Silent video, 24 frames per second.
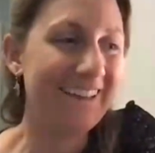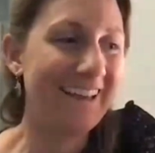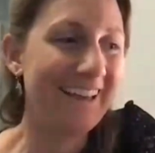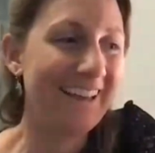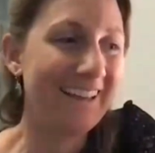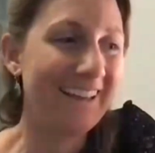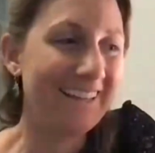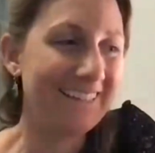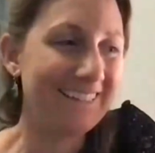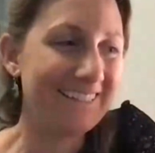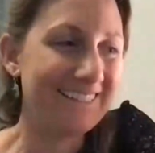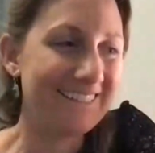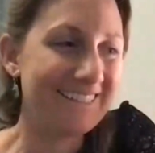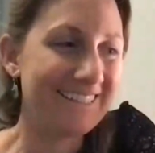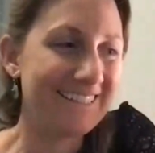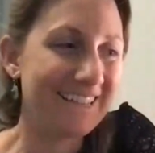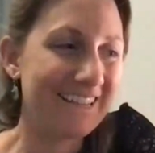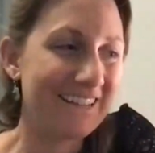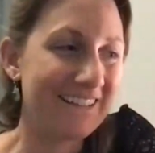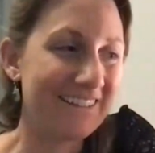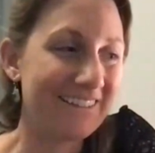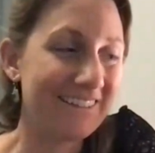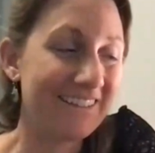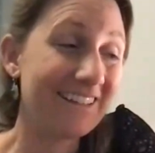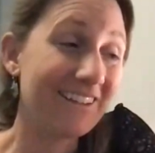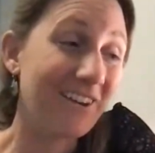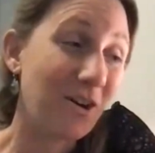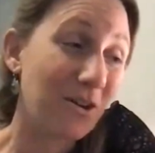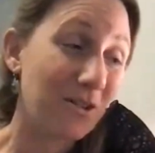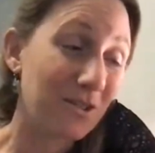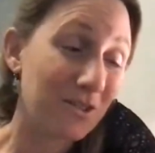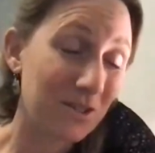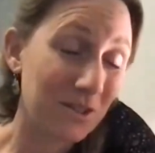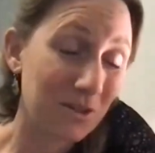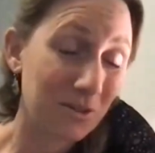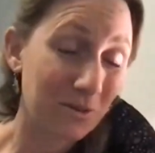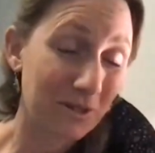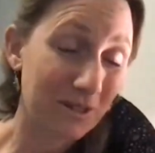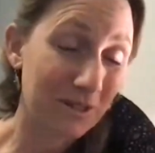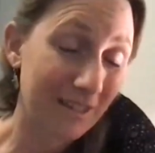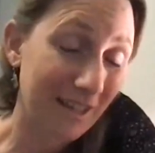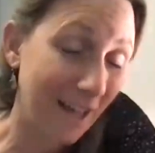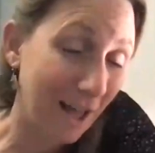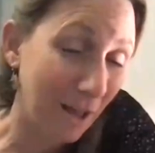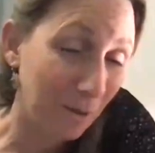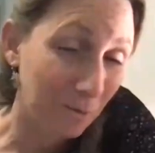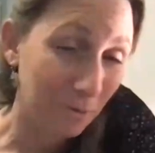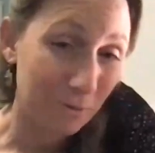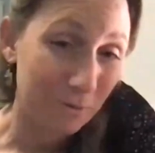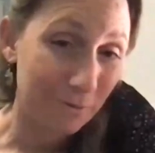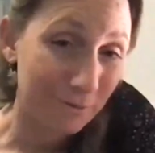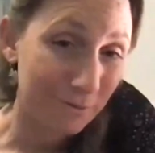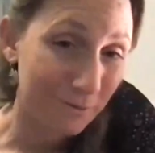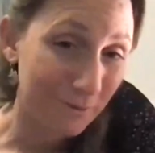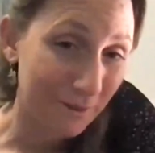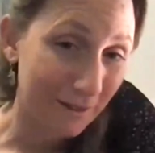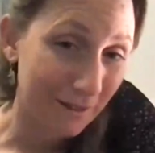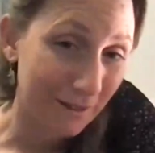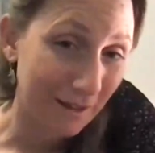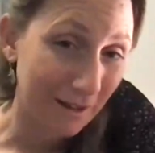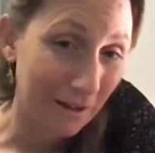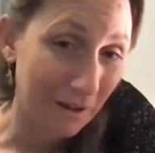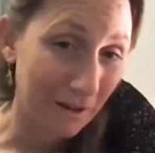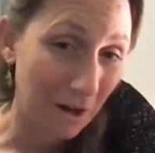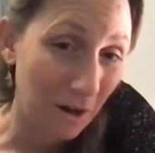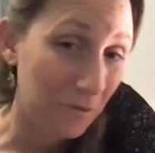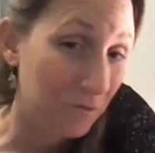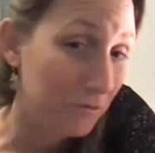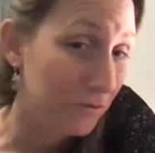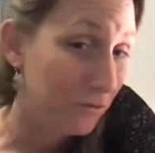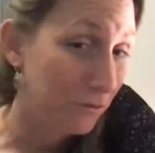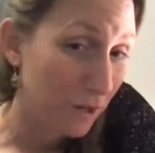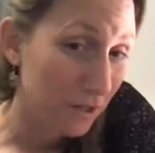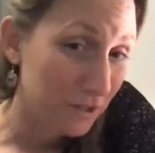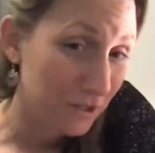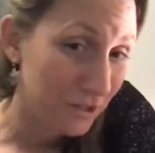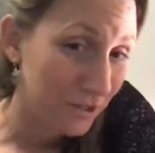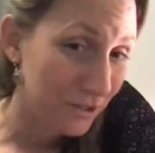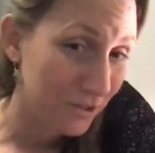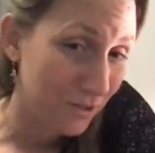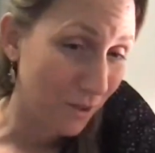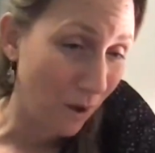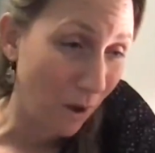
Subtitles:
And then also an album of French